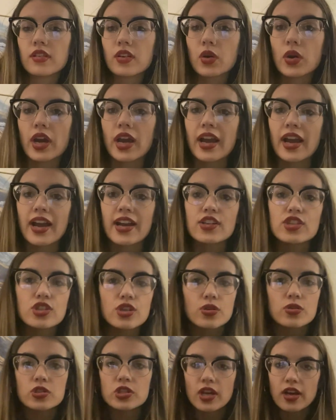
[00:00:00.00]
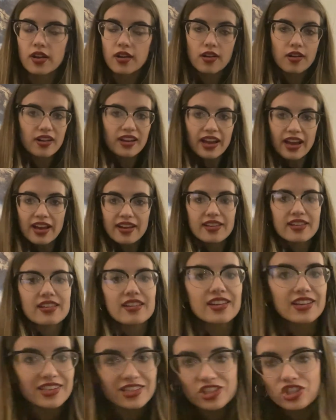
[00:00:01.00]
Okay, I had to go check on Addie
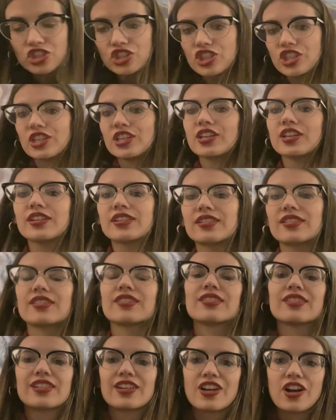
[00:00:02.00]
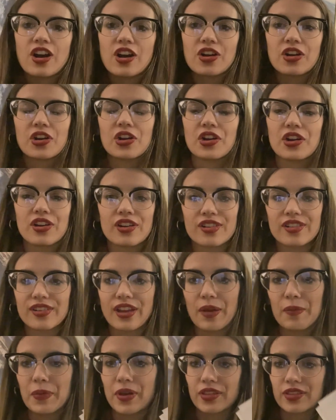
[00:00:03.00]
because she got hurt.
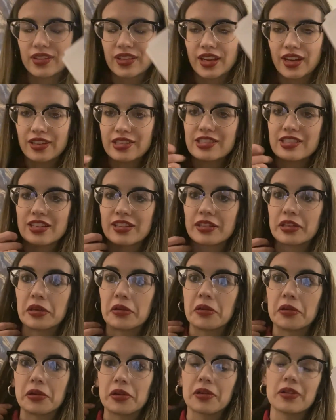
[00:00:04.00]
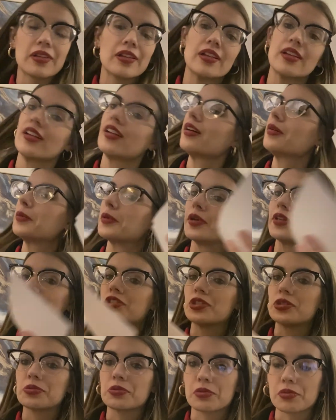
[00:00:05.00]
Bethany accidentally hit her, but
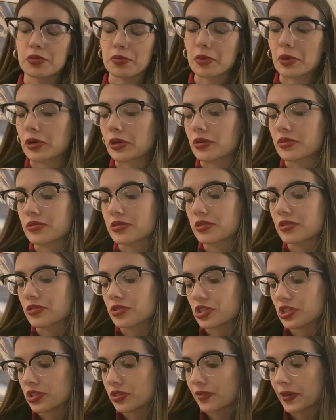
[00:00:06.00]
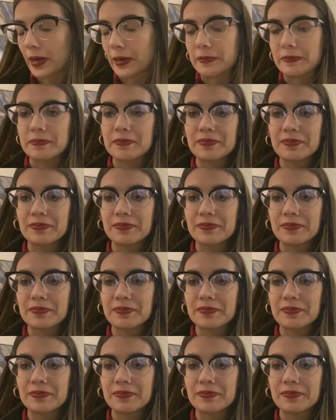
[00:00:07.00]
she's with Roberto, so she's fine.